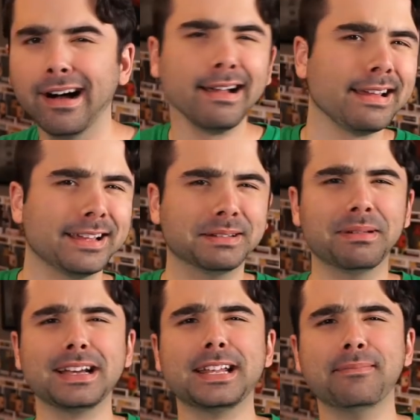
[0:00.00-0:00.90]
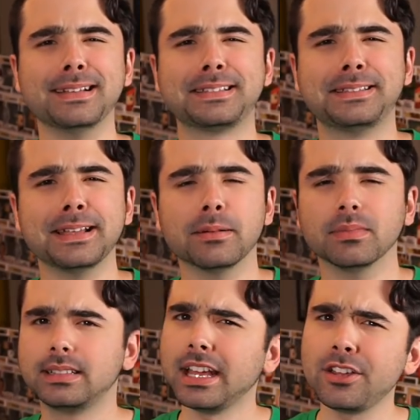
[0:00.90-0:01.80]
Hi, my name is
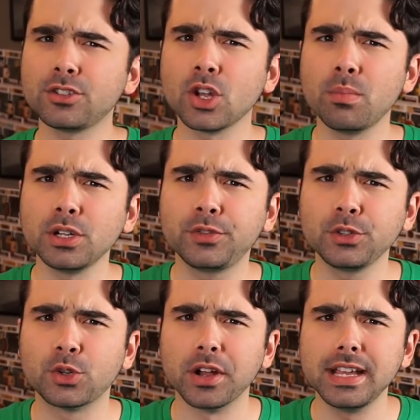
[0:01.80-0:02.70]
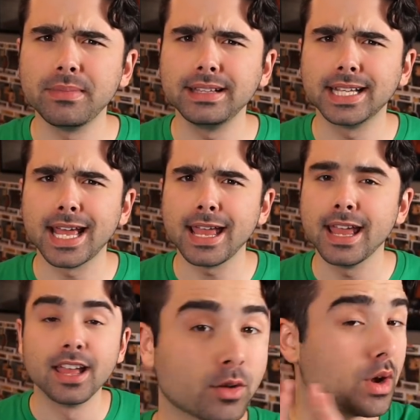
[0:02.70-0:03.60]
Tim. Thank you so much for joining me today.
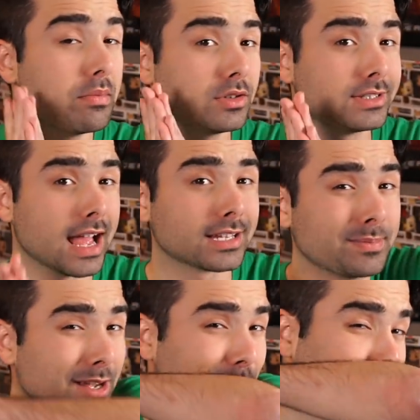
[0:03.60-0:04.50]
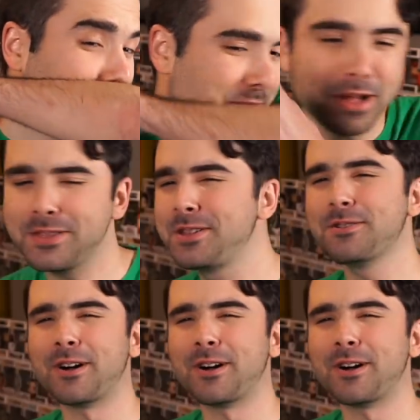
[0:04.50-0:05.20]
Grab your snacks because we're about to